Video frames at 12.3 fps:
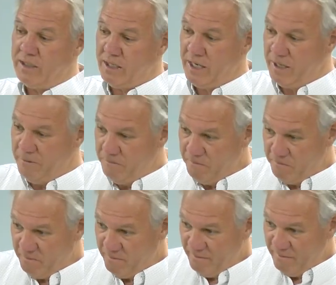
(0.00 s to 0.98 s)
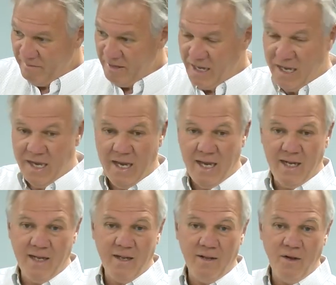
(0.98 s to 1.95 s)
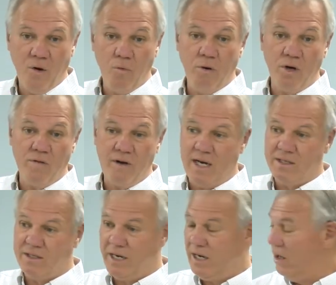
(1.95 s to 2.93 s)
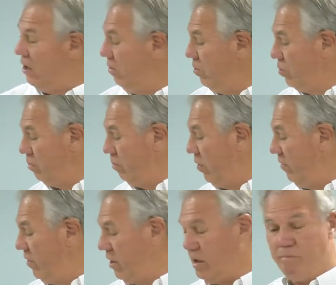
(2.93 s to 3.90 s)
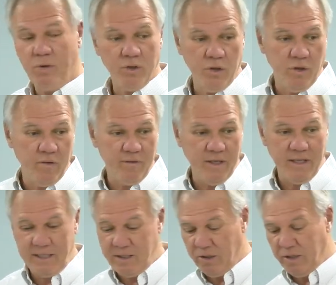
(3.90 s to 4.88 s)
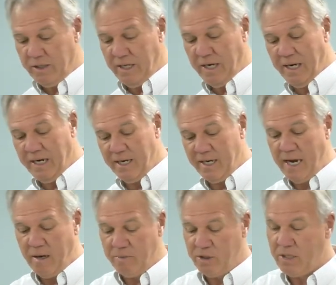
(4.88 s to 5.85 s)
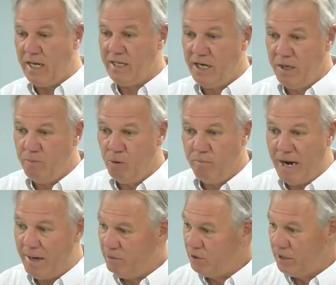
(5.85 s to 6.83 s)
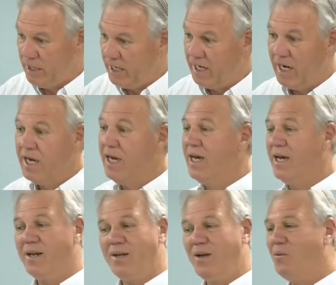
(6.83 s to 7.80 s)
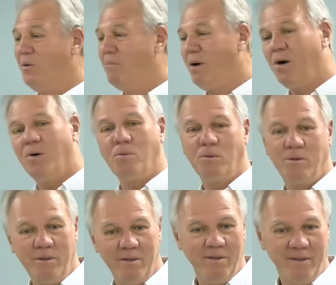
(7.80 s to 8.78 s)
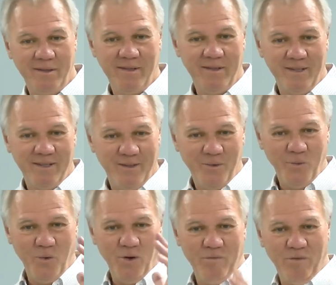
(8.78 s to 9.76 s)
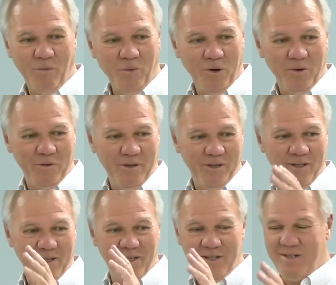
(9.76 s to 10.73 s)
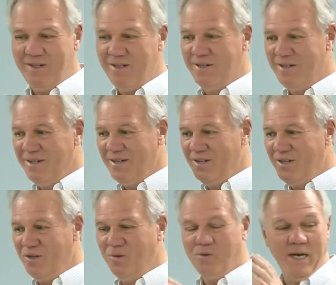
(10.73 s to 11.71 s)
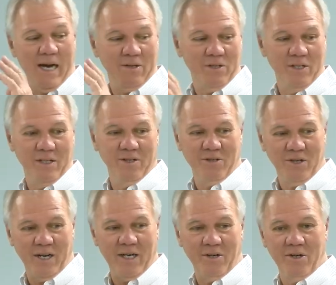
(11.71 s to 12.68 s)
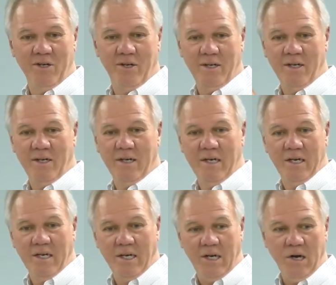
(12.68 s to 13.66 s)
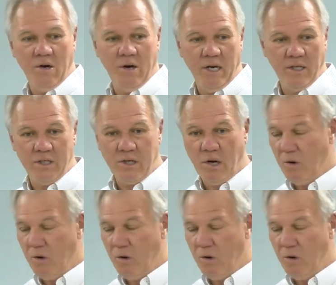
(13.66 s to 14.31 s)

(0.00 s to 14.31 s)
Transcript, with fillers: of Isaiah. And the whole book of Isaiah almost perfectly preserved. And they took it and they laid it down beside the Hebrew Bible today. And lo and behold, word for word, 2,000 years later you know. And